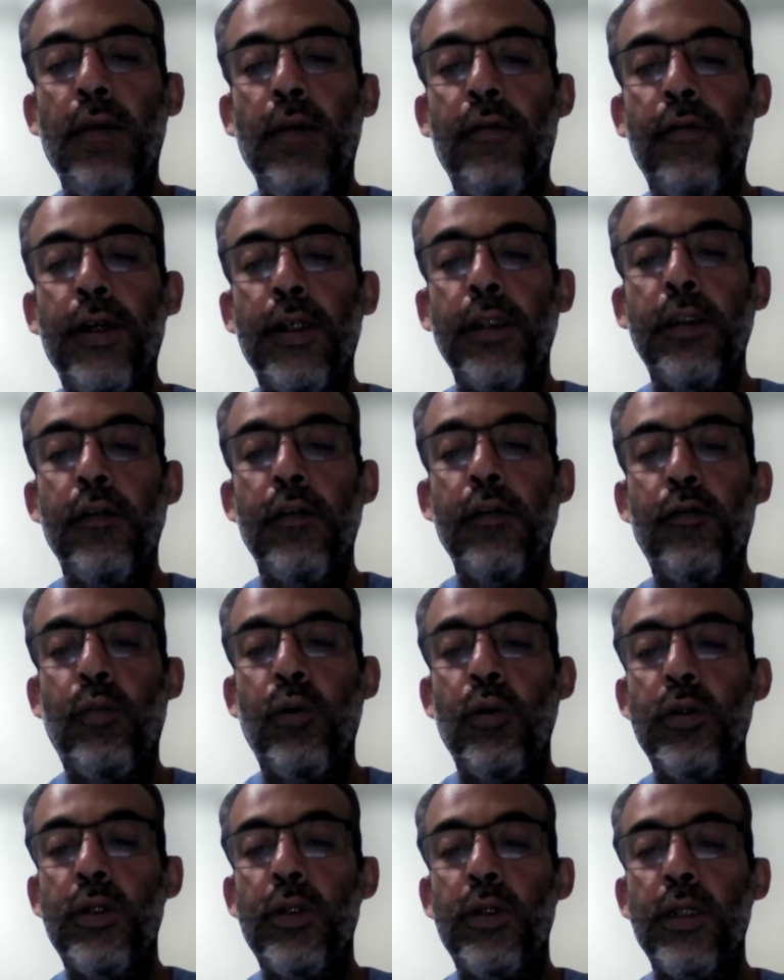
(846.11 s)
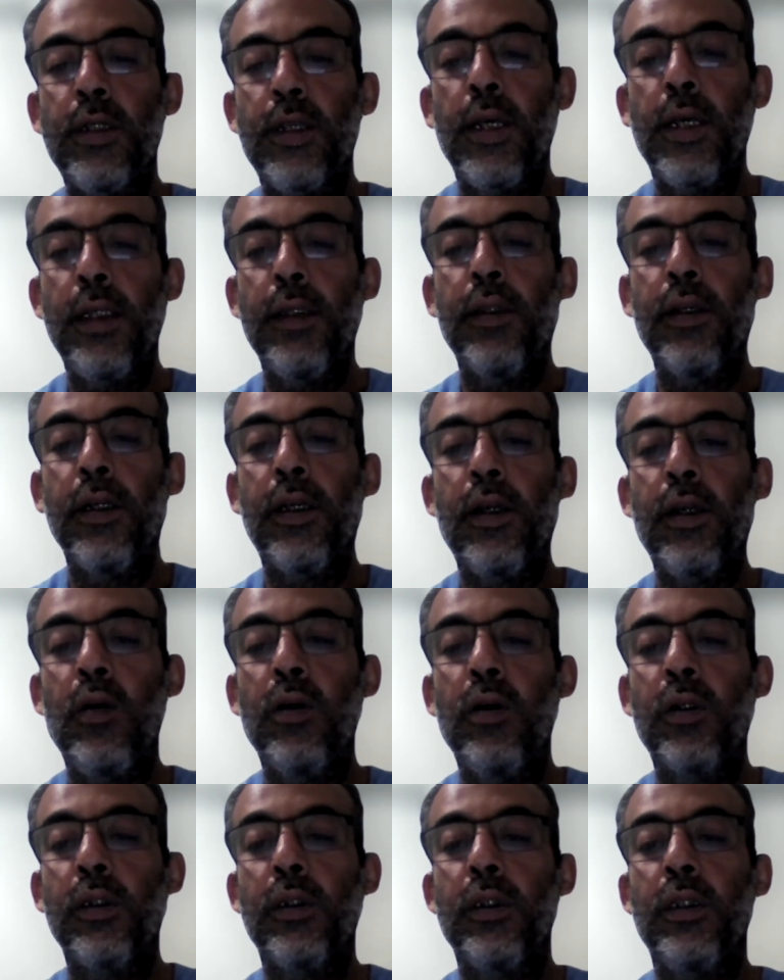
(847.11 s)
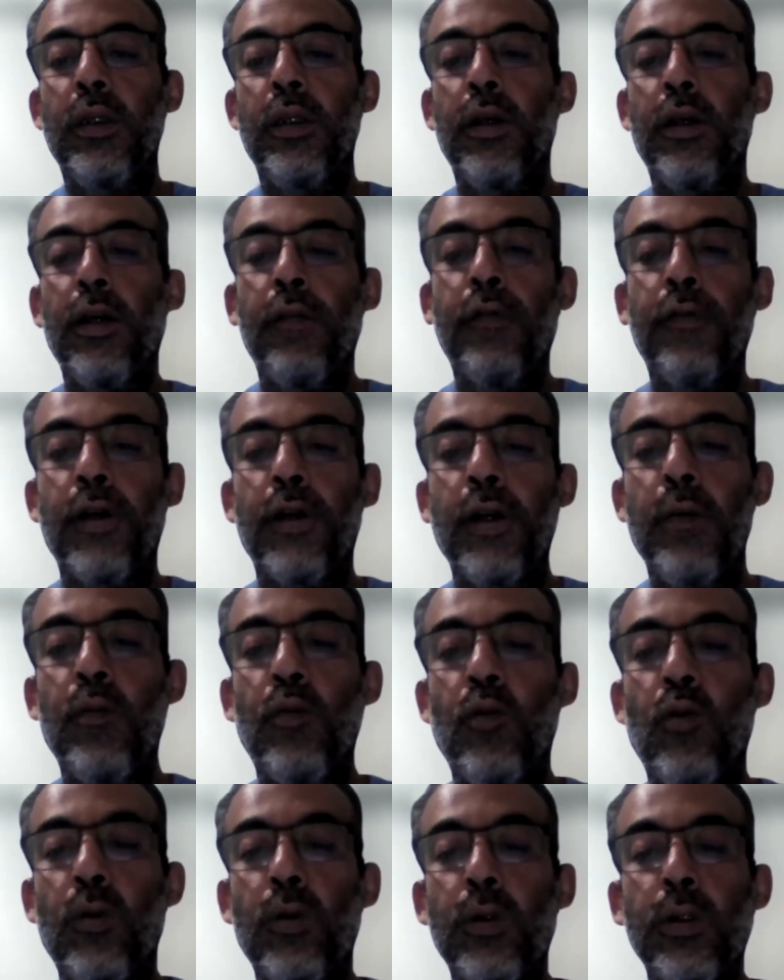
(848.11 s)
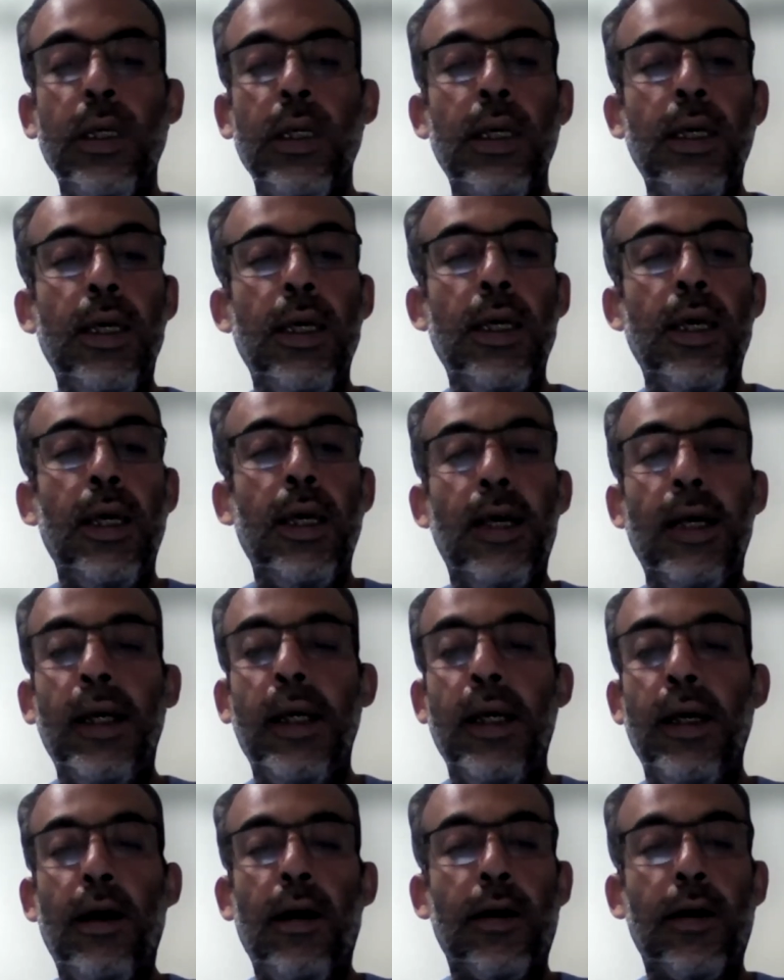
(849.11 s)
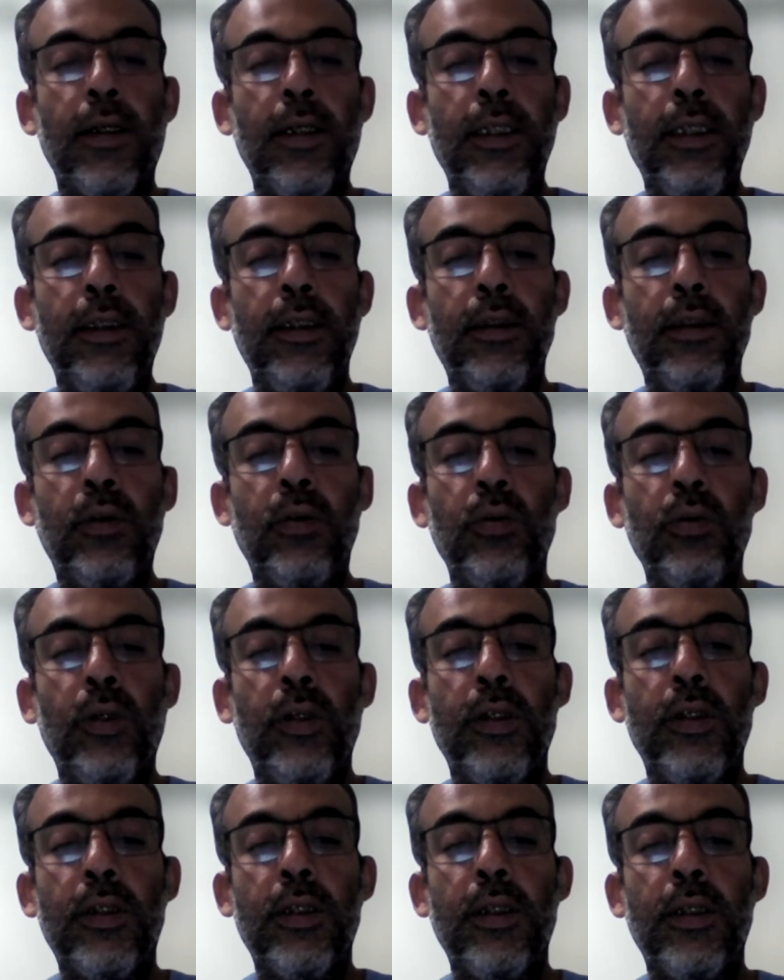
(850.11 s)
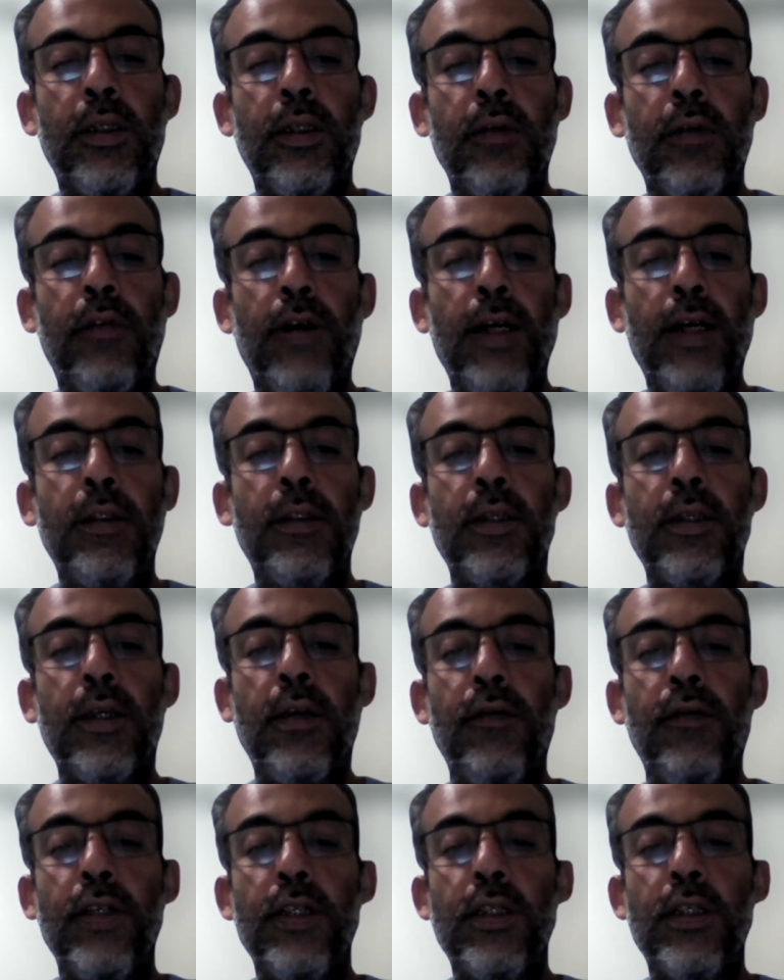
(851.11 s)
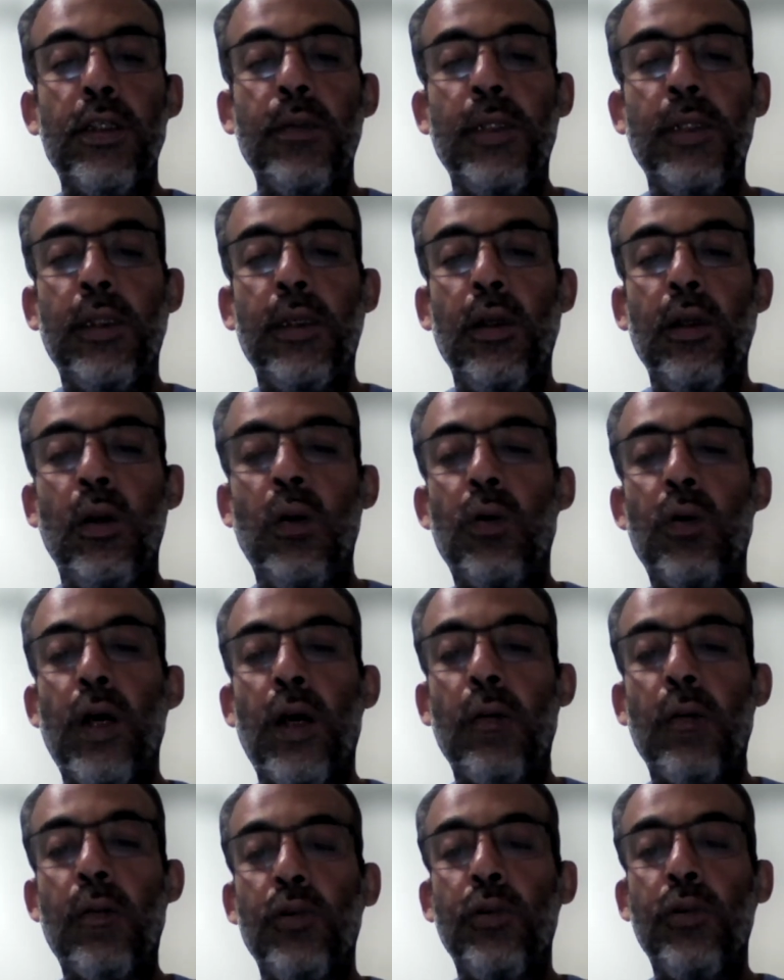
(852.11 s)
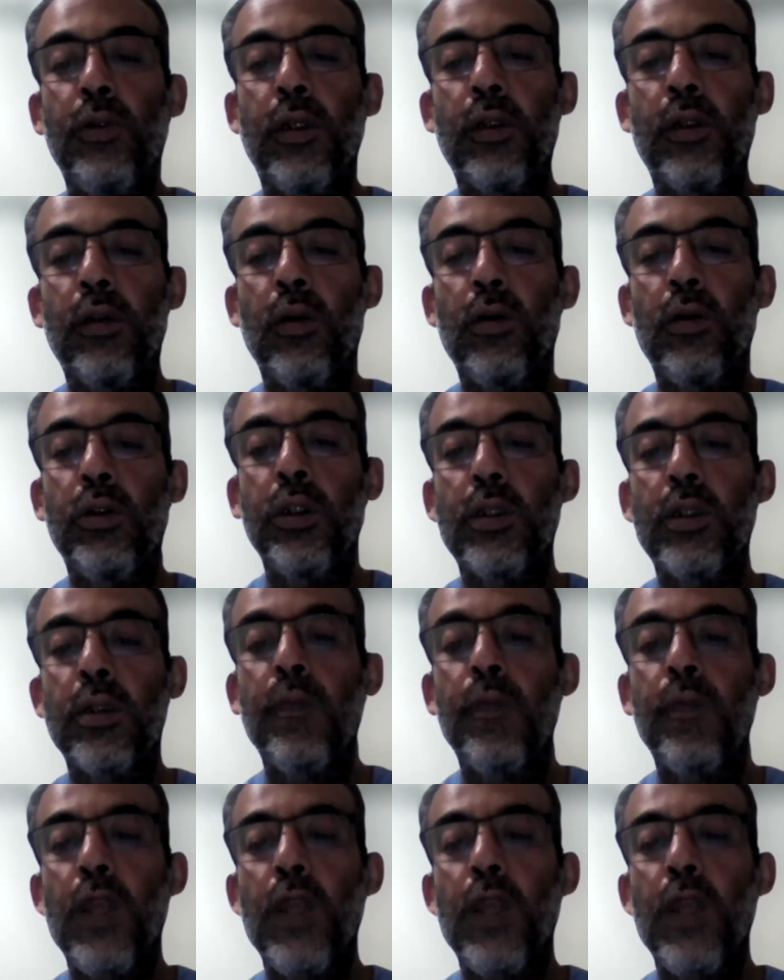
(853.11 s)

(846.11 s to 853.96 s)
effective policies and regulatory framework are needed to incentivize investment in low carbon technologies,